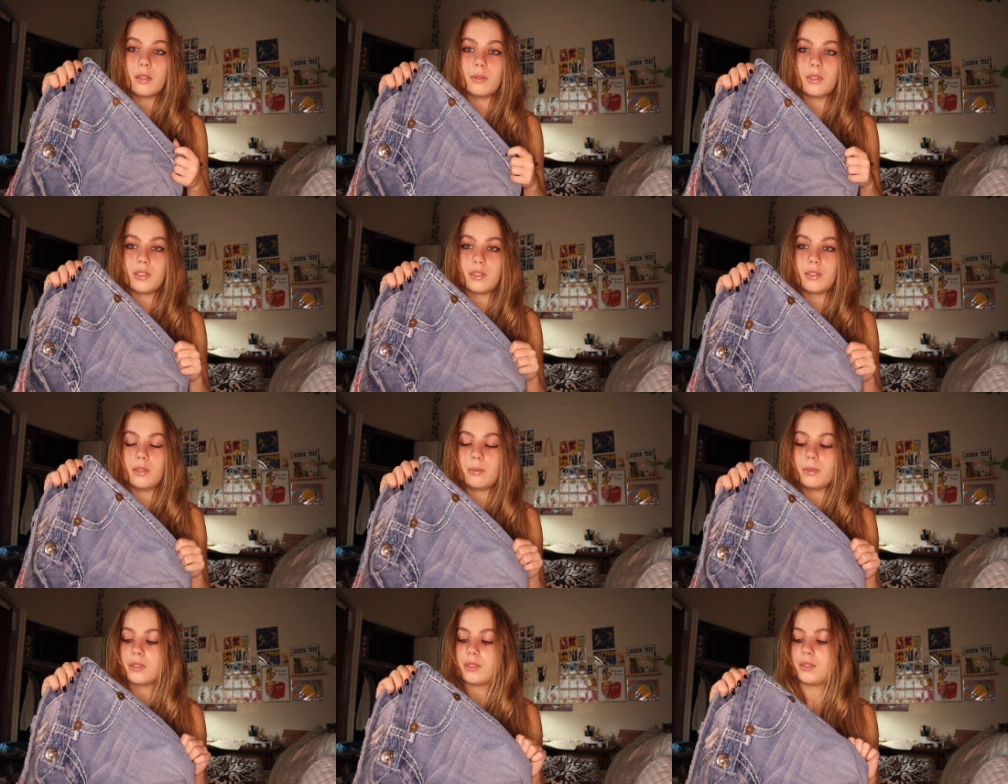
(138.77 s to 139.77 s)
which is
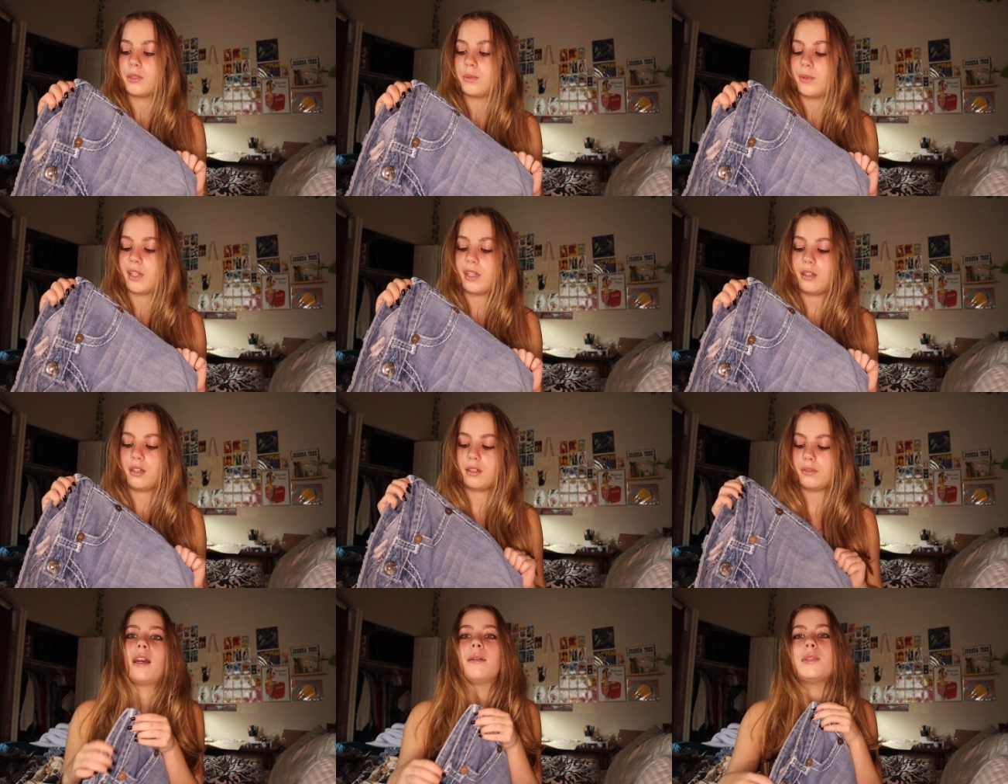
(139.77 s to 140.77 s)
super swag.
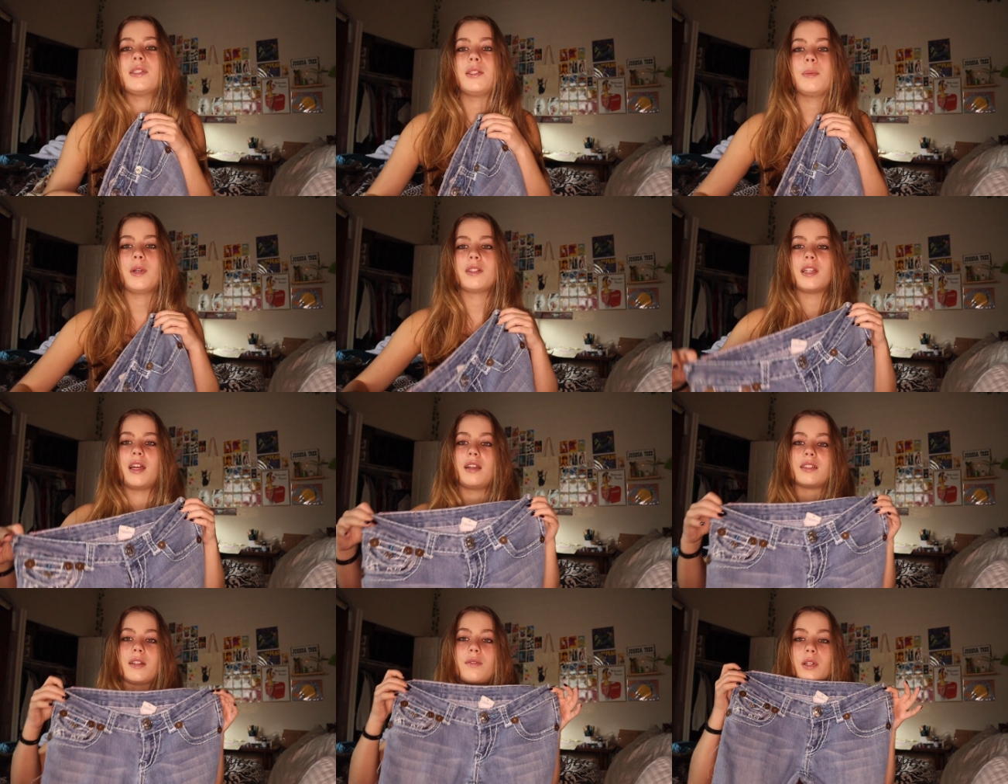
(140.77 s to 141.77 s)
I'm just super excited
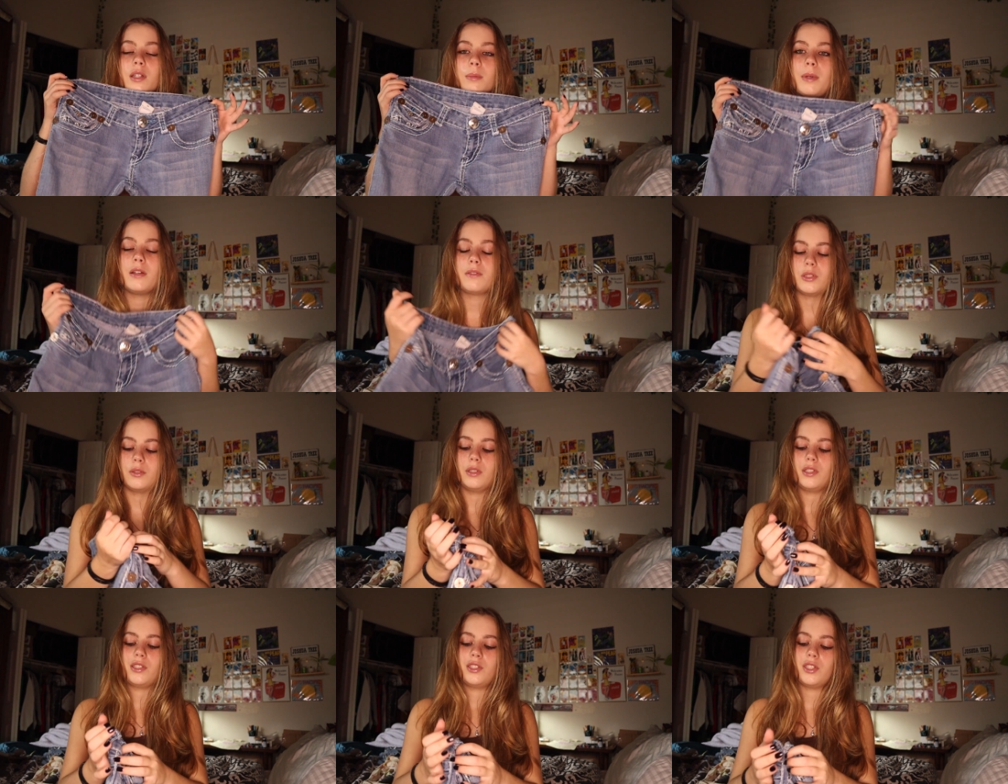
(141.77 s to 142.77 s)
because I've wanted a pair of True
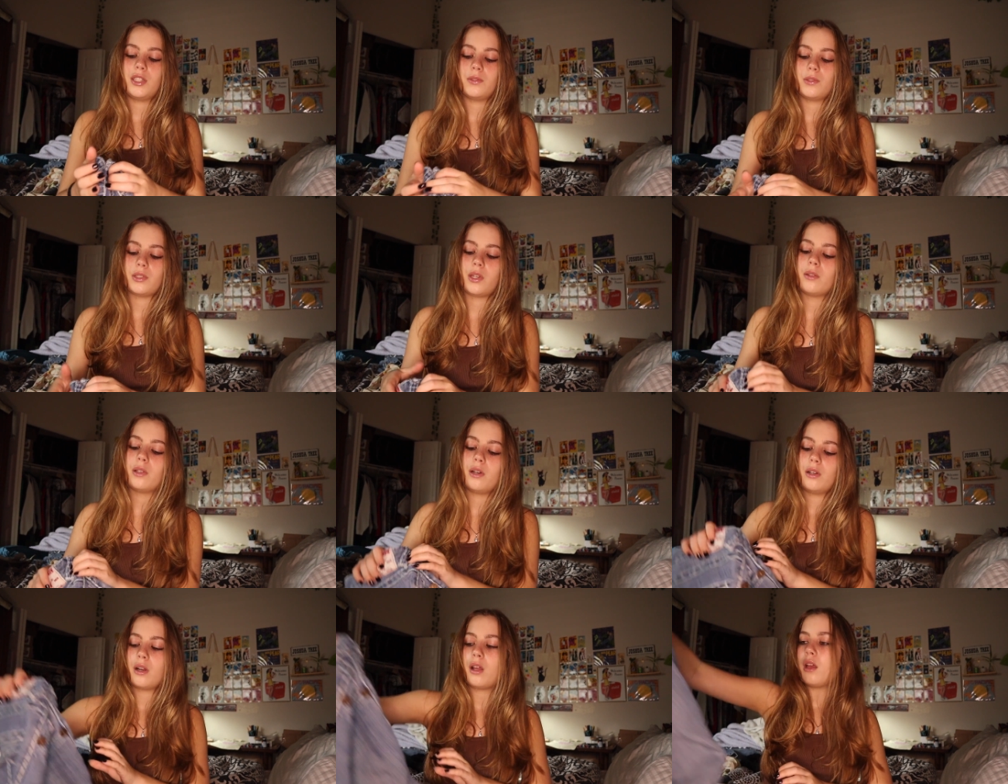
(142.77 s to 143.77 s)
Religion jeans for so
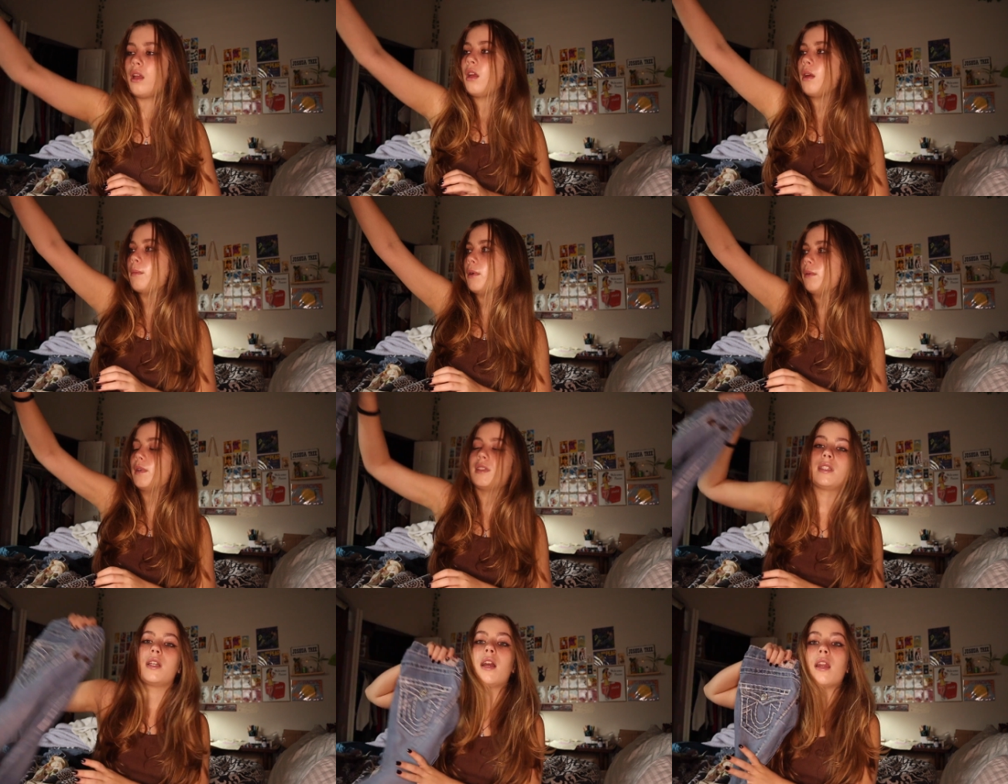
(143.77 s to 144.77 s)
long, but
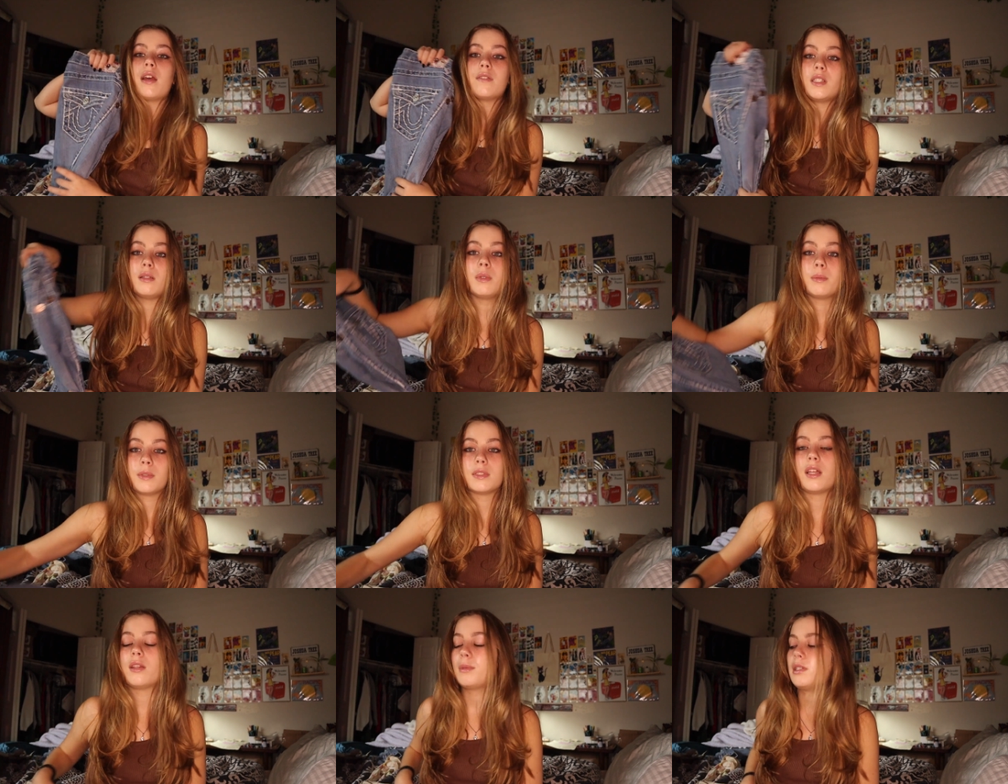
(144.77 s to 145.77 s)
once again, I've seen people
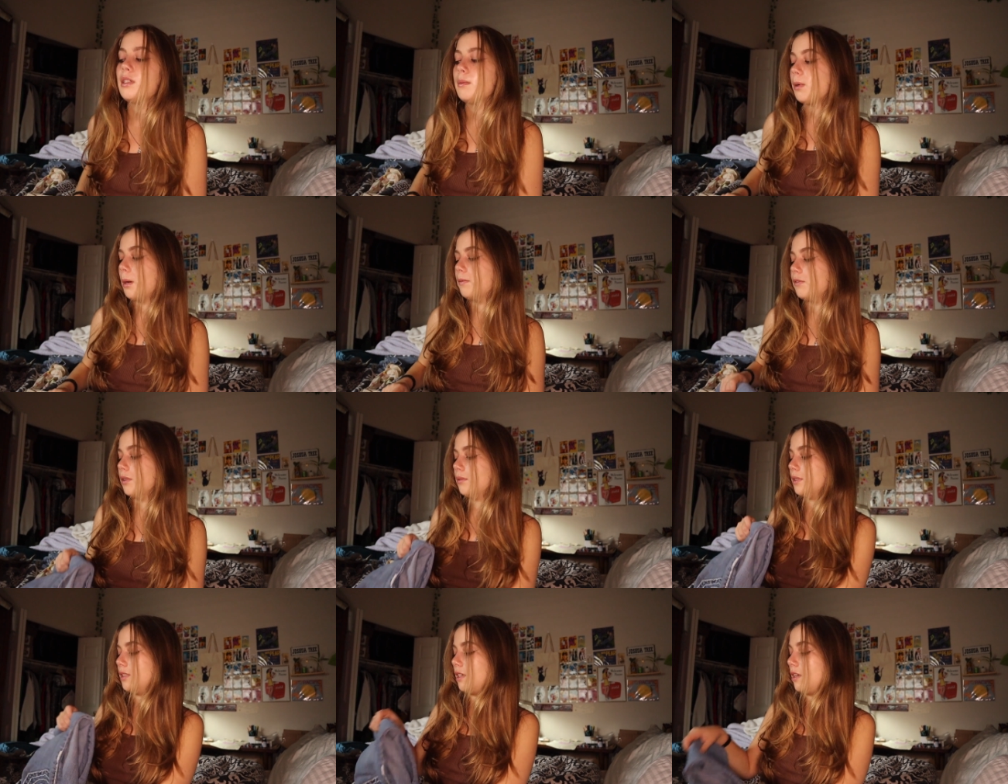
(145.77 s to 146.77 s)
sell them on Depop for a
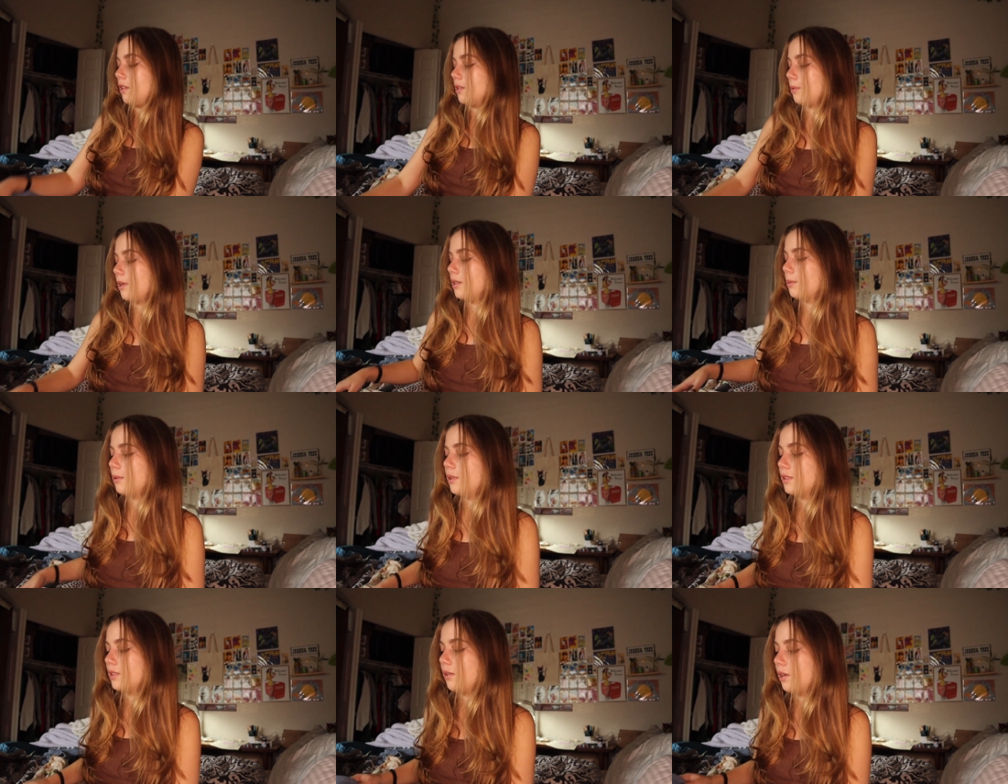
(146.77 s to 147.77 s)
ridiculous price
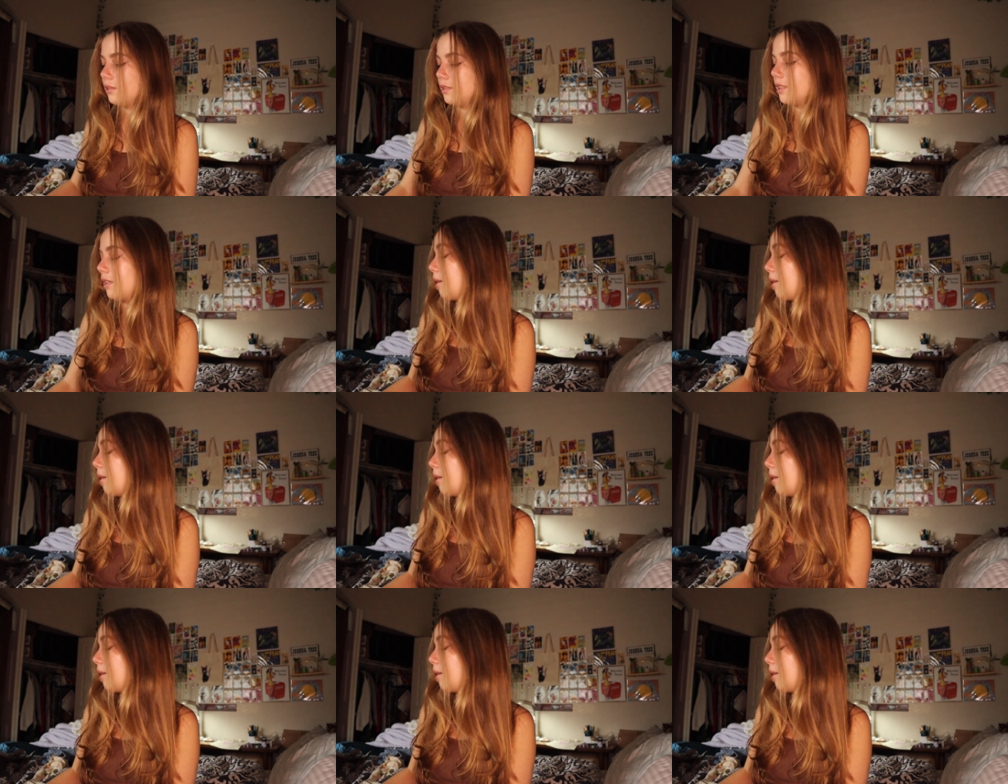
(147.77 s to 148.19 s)
point, so I did